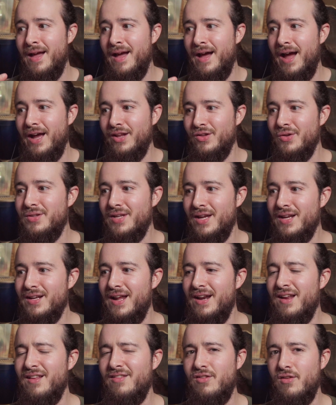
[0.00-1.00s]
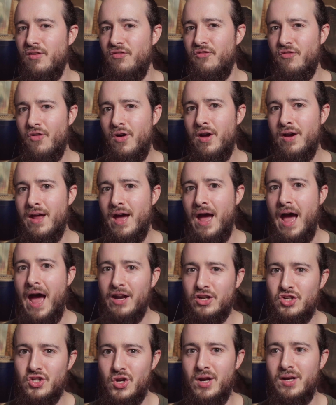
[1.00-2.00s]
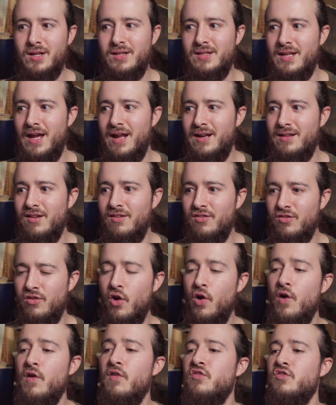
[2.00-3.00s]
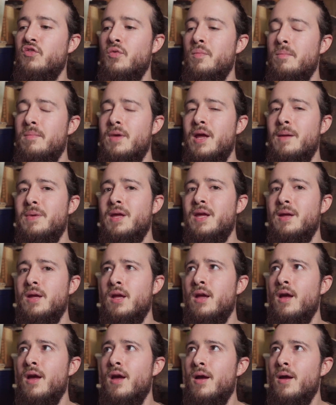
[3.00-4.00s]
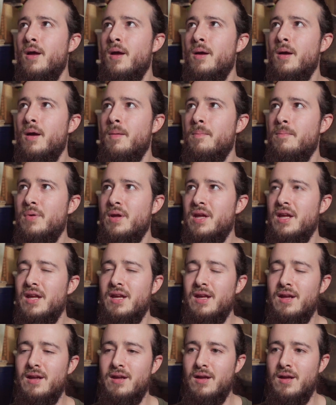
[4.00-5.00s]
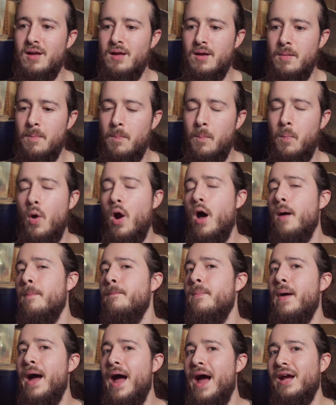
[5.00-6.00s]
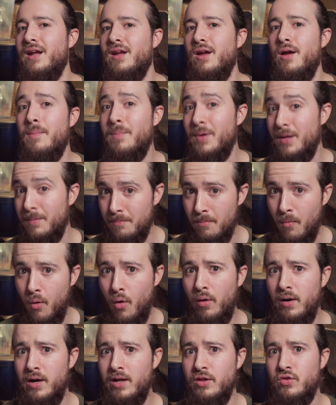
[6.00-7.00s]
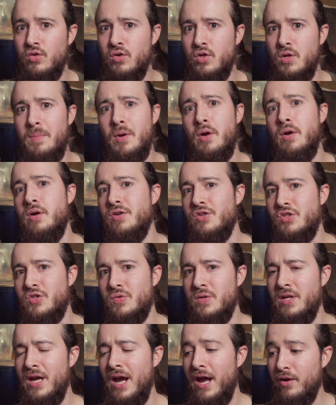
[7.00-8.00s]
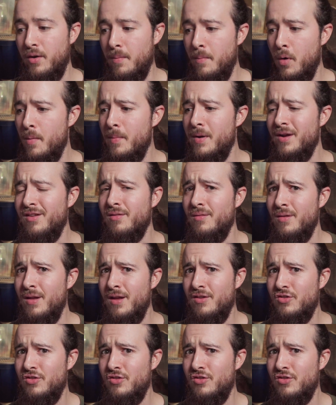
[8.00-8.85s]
I do think that it's a fun adjunct that deserves to maybe be brought back a bit more into the beer industry at the moment,